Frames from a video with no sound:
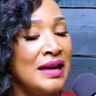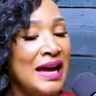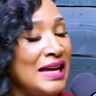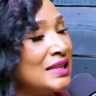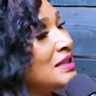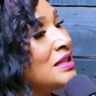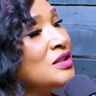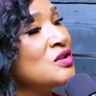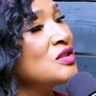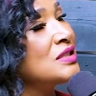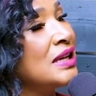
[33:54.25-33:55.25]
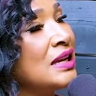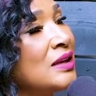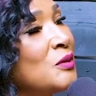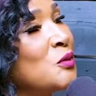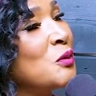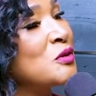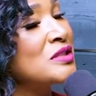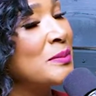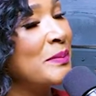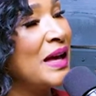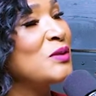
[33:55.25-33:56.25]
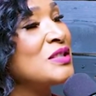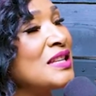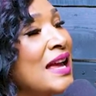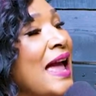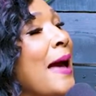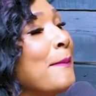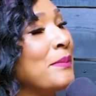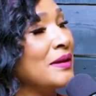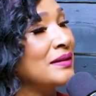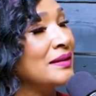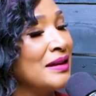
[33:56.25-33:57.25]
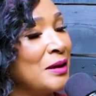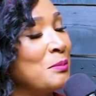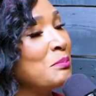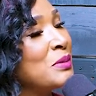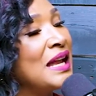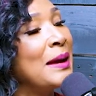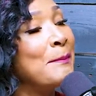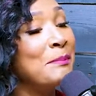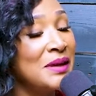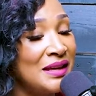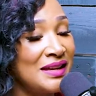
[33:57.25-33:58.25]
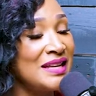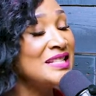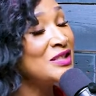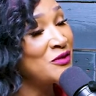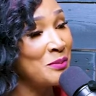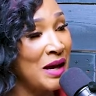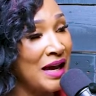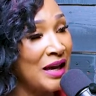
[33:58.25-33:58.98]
I didn't understand what was about to happen, but because of my